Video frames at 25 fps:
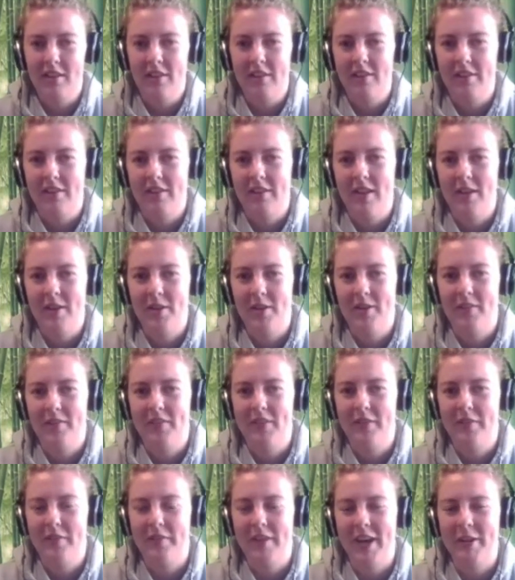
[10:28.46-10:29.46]
So if
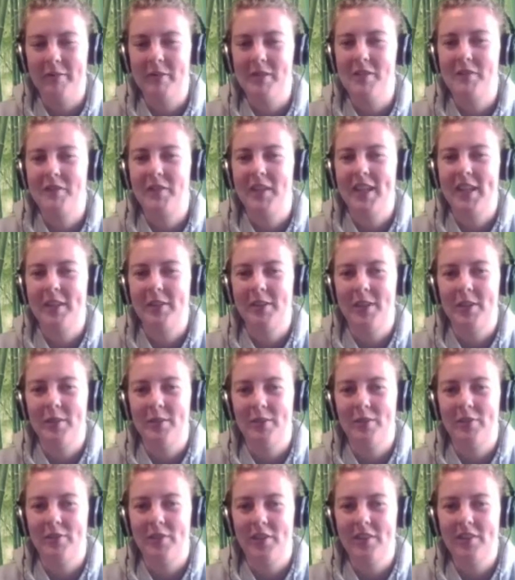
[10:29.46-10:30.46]
you found this video
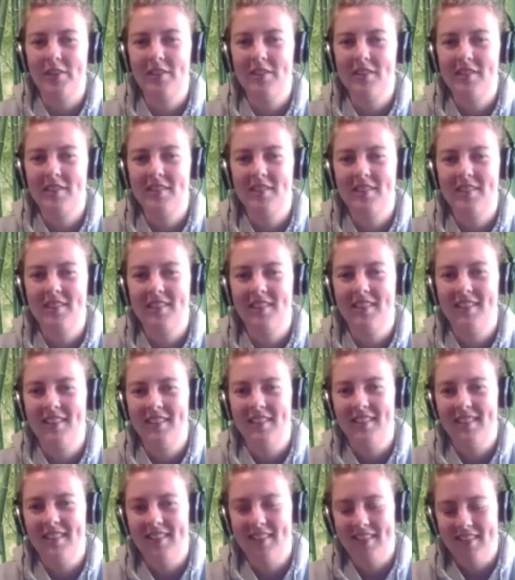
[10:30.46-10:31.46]
useful,
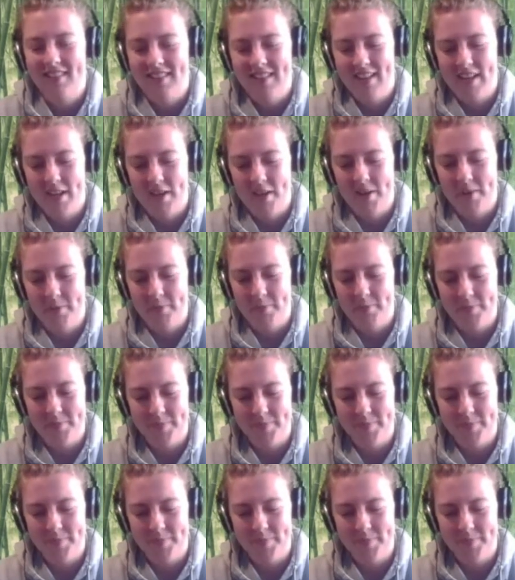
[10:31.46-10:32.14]
and